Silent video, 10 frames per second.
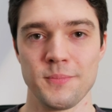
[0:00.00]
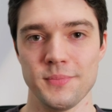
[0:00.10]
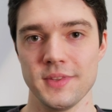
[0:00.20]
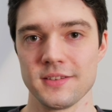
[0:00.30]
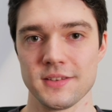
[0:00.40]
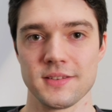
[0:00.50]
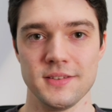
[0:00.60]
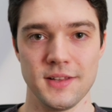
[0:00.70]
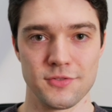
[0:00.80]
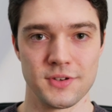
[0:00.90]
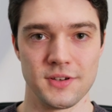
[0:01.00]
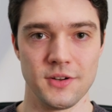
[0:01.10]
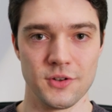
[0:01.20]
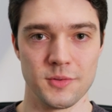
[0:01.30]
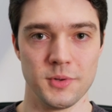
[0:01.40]
This is definitely
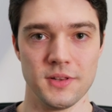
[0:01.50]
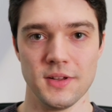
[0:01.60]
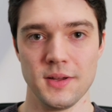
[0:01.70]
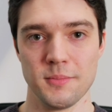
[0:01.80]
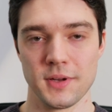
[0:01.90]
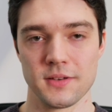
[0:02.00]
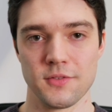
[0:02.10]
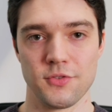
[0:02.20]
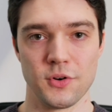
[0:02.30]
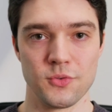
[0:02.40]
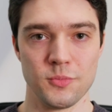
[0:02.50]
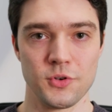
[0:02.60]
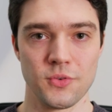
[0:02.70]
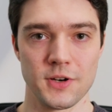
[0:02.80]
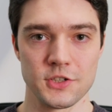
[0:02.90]
audible, but for room
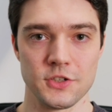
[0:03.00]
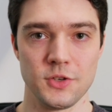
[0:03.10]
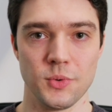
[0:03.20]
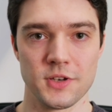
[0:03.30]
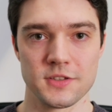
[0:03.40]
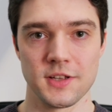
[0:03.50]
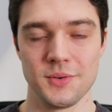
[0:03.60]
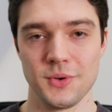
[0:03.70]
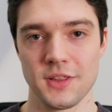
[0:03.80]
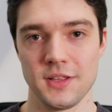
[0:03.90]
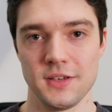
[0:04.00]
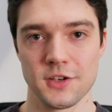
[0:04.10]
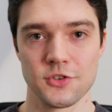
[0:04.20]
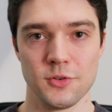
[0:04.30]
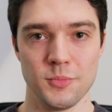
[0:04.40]
correction you want to stay with the
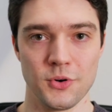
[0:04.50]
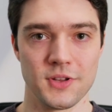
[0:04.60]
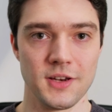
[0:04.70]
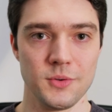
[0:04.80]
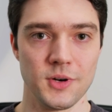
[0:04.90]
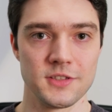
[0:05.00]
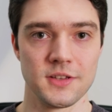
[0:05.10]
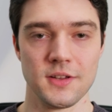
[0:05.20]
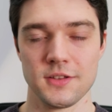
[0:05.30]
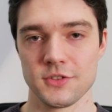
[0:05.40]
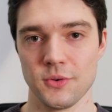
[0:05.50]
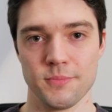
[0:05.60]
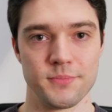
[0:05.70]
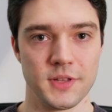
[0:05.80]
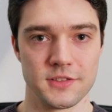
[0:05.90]
natural mode anyways, so
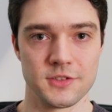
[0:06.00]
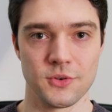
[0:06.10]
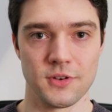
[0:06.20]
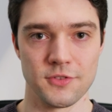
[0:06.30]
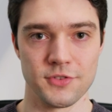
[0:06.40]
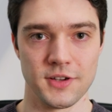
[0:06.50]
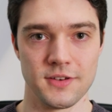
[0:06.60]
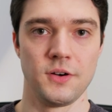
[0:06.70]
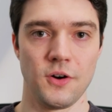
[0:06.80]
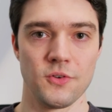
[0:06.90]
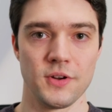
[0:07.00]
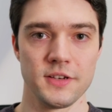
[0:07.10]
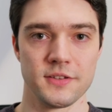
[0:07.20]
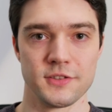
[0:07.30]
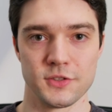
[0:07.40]
that's totally fine.
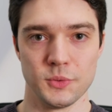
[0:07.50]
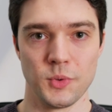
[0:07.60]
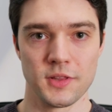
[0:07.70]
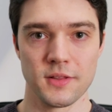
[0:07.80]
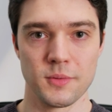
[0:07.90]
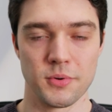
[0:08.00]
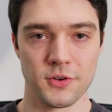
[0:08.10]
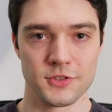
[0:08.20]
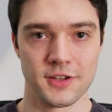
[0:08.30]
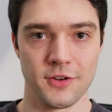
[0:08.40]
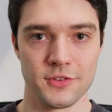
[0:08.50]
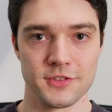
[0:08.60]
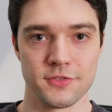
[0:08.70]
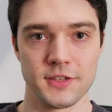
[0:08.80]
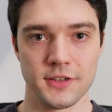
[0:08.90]
Alright, so what are the pros and cons
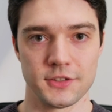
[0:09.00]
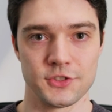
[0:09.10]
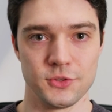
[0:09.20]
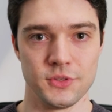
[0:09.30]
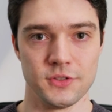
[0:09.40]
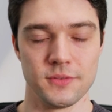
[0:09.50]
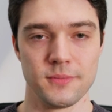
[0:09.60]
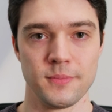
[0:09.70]
of the Arc Studio?